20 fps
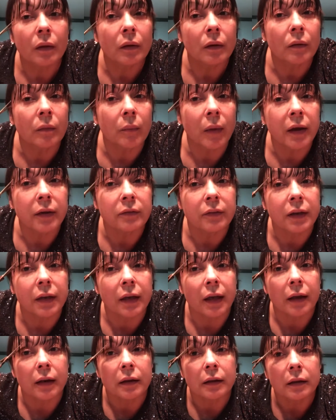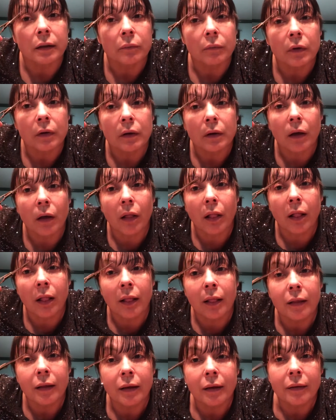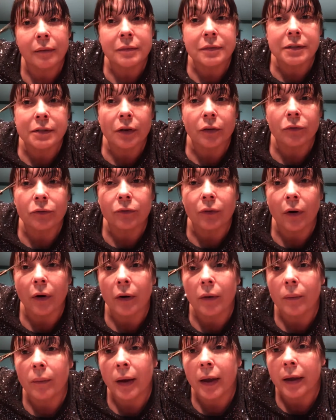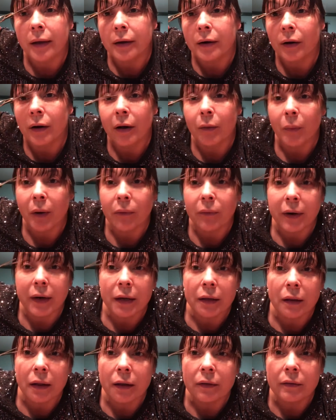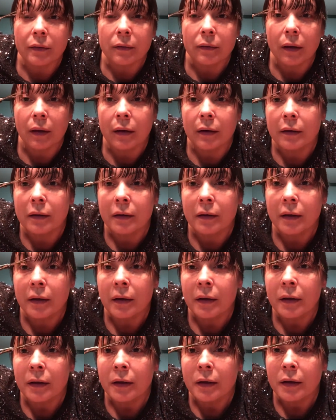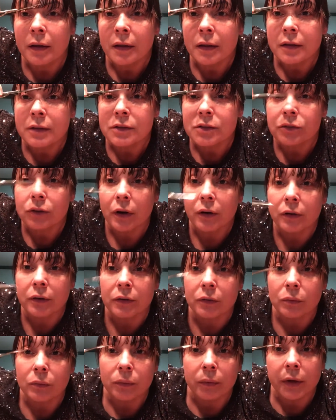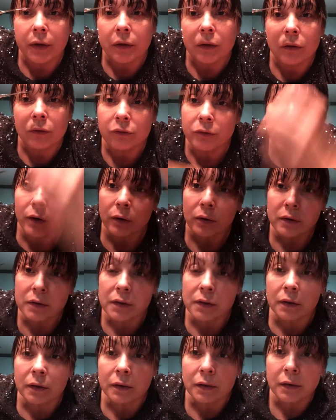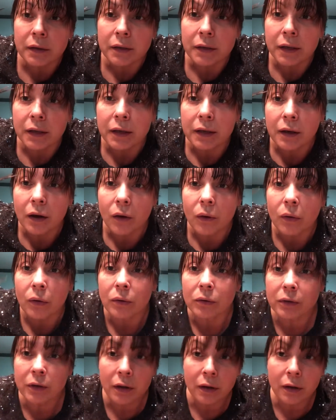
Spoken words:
Am I even getting him? So far away. I don't have my reading glasses on. Struggle is real, folks. Getting old.